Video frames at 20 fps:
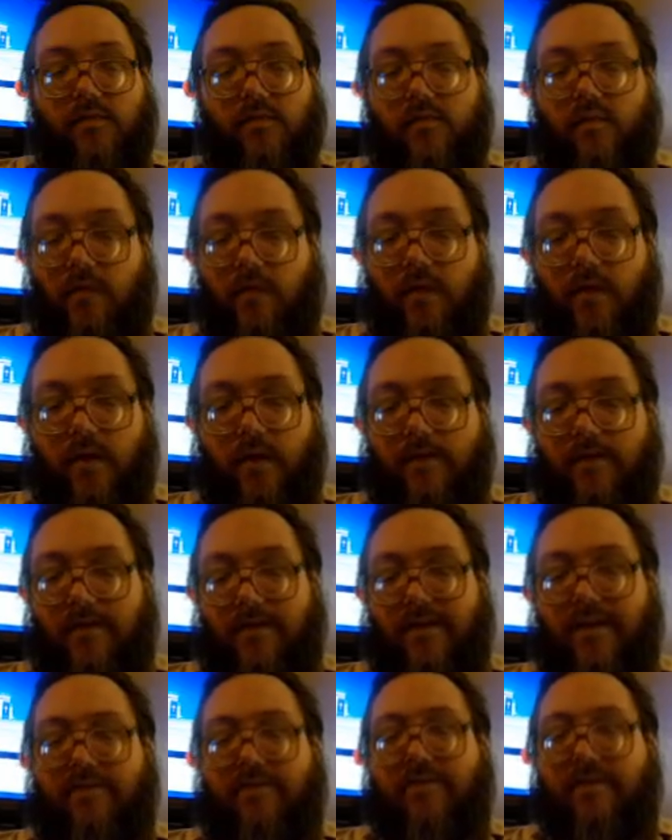store-bought
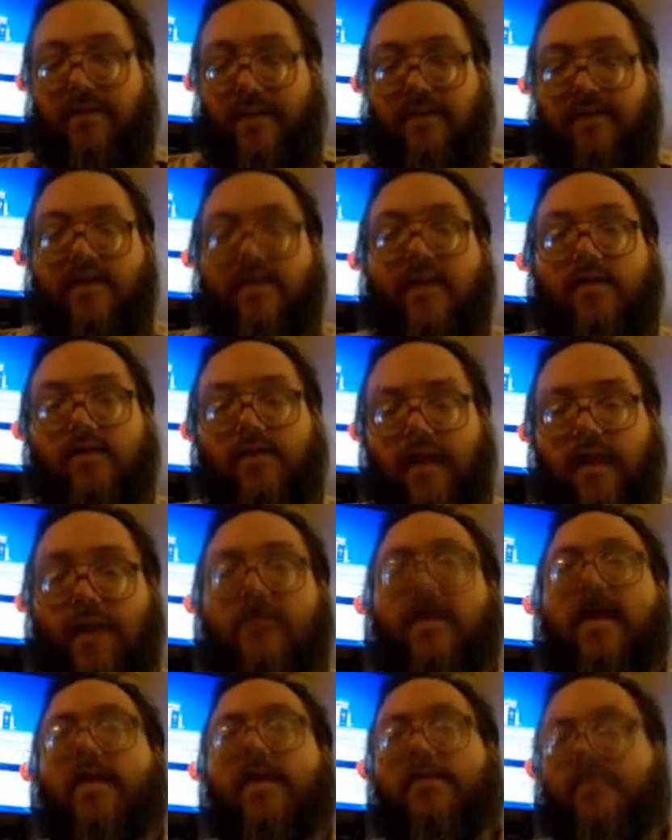stuff tastes like
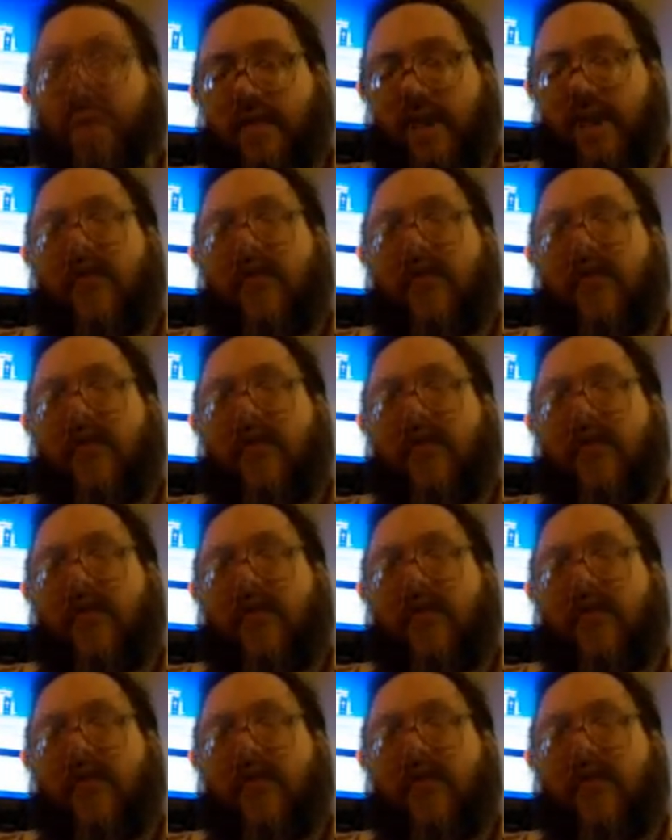crap. I am